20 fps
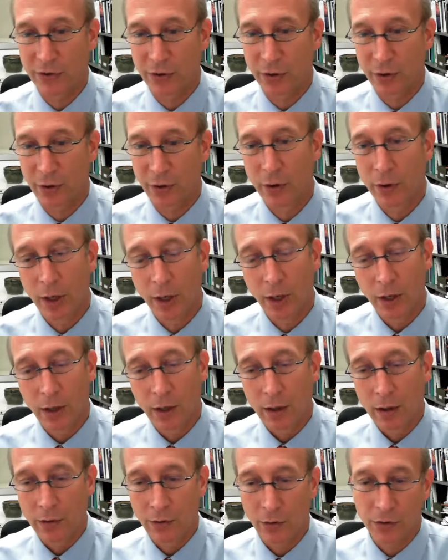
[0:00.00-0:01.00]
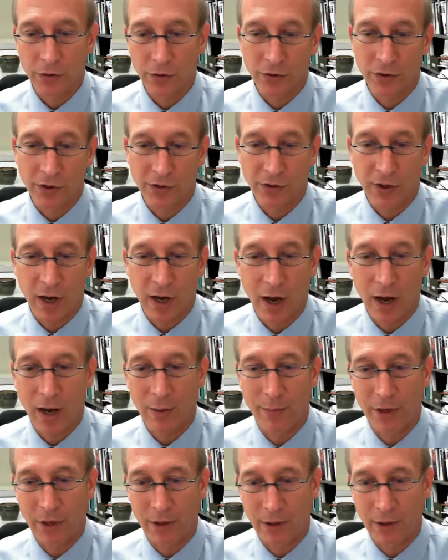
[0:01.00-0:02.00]
So those are just
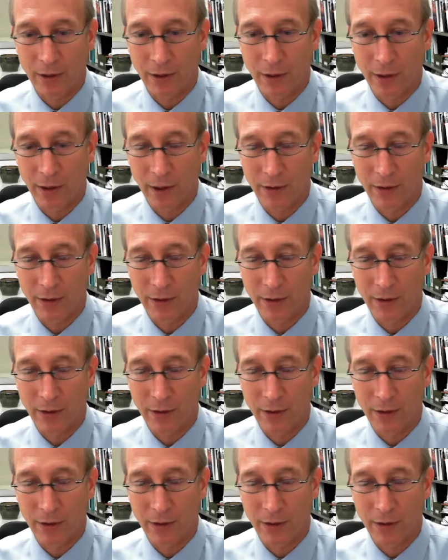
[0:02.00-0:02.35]
common